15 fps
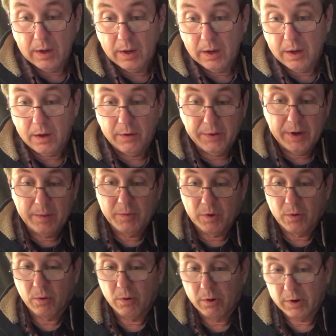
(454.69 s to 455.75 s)
I'll name the
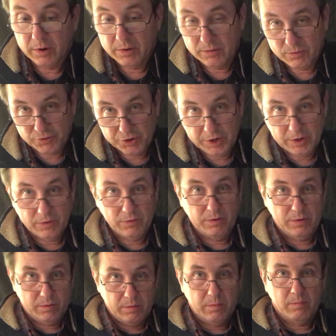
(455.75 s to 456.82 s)
chord, change,
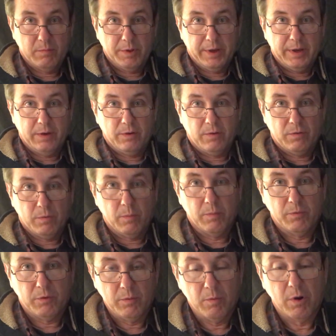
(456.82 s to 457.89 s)
and play it
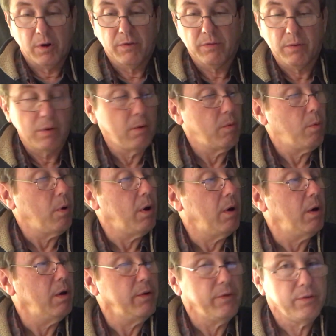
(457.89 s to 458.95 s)
2 bars through.
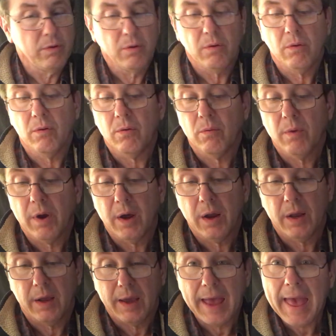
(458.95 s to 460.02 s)
1, 2,
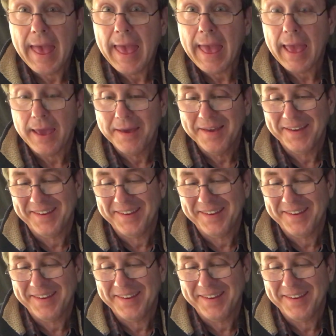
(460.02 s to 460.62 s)
ready, A.